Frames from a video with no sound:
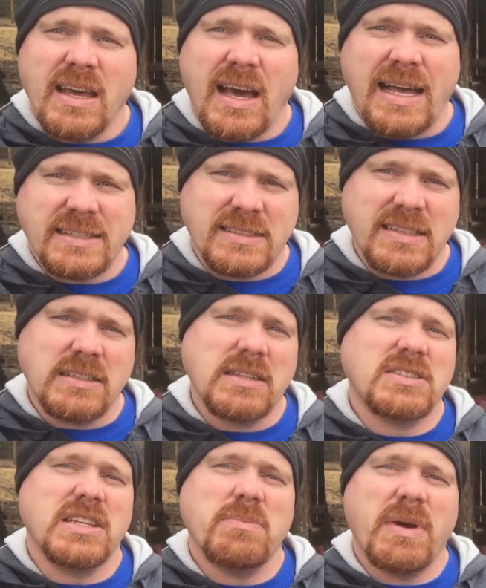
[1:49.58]
I sent
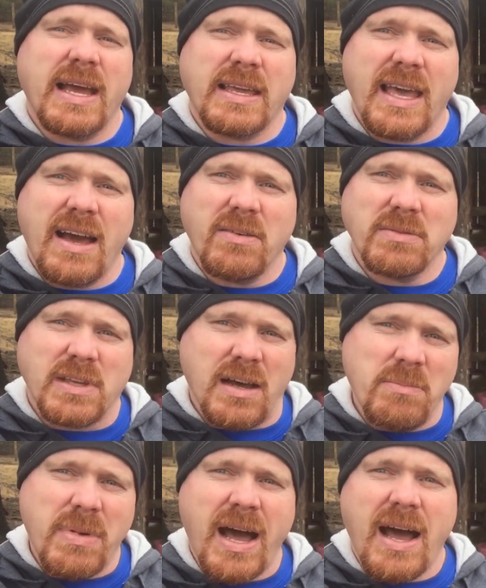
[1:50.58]
the sheep back out,
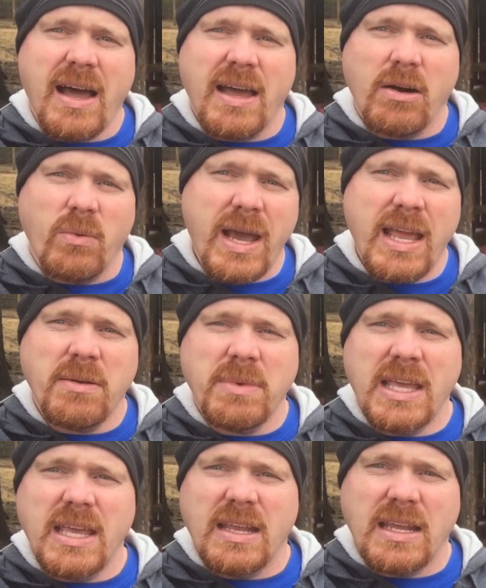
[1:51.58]
come by, away to
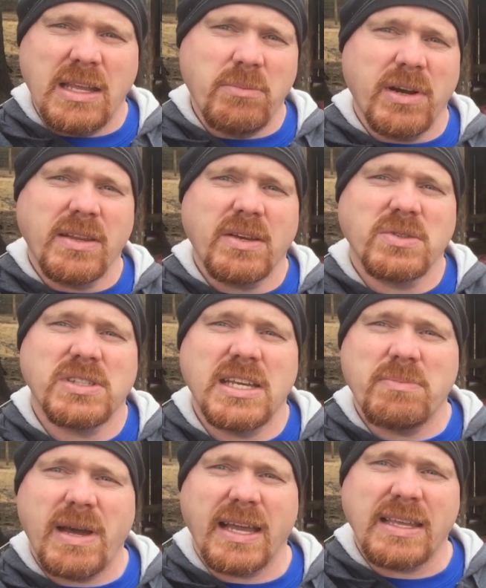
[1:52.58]
me, and he'd bring those
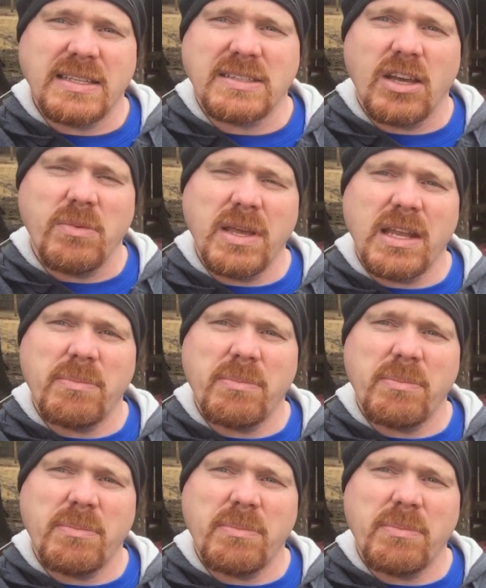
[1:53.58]
sheep back into me.